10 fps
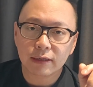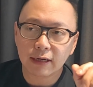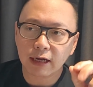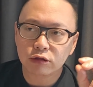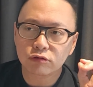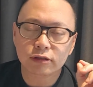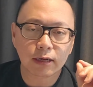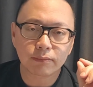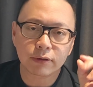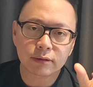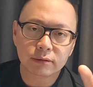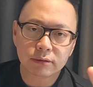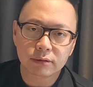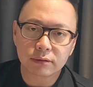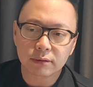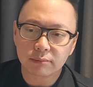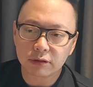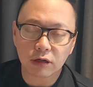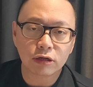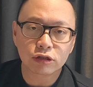There are two separate
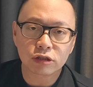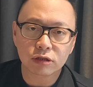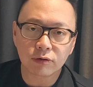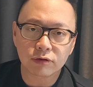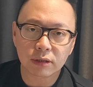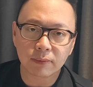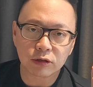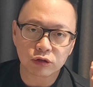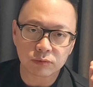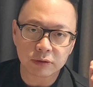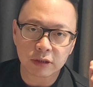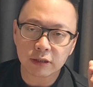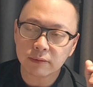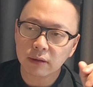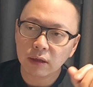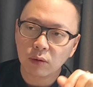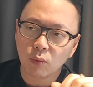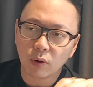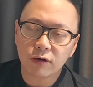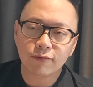mythology stories about Jupiter.
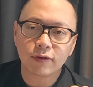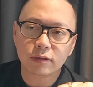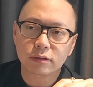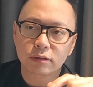One of it,